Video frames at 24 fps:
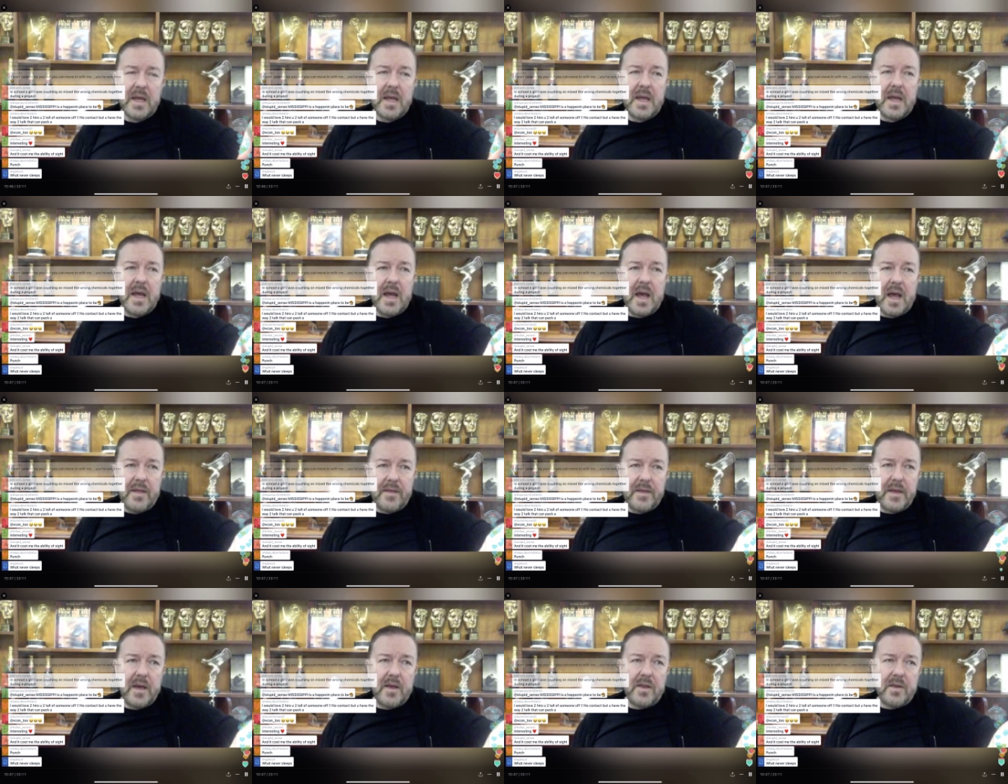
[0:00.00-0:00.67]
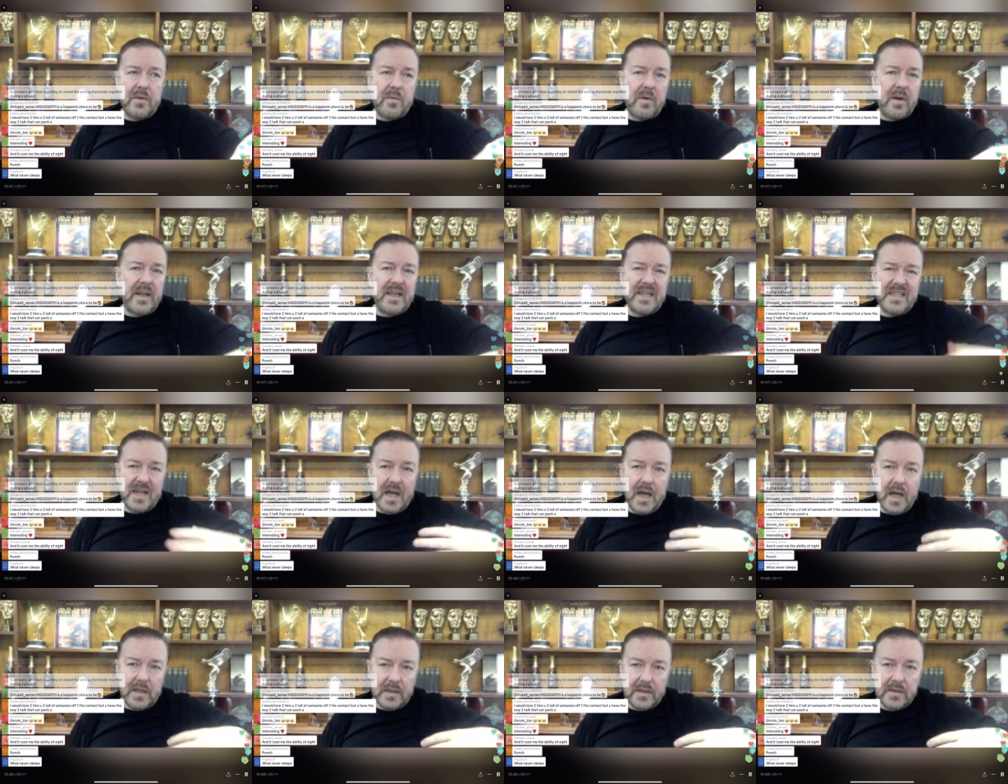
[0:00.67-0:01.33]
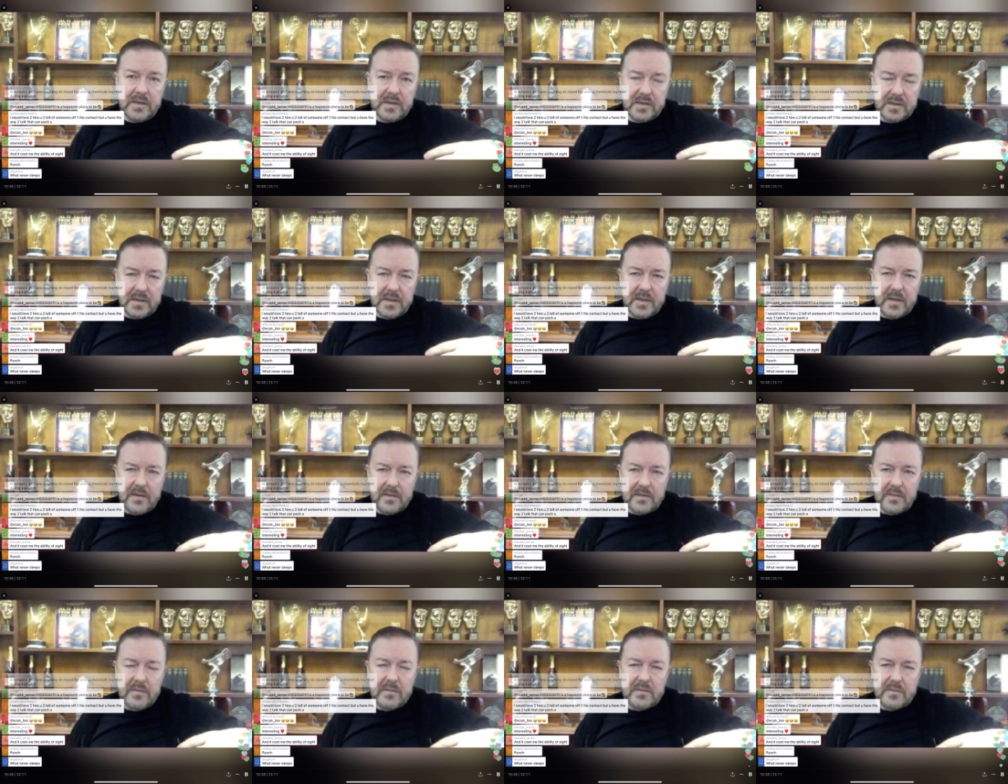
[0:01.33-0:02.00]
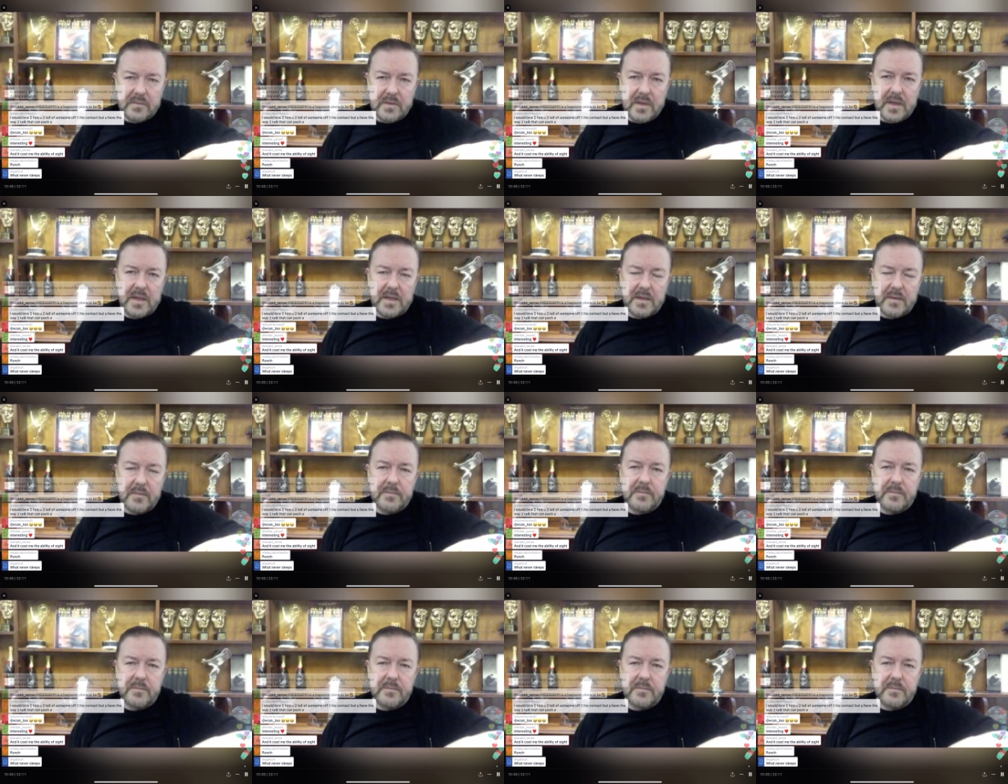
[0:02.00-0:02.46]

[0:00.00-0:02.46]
And the other one is us, right?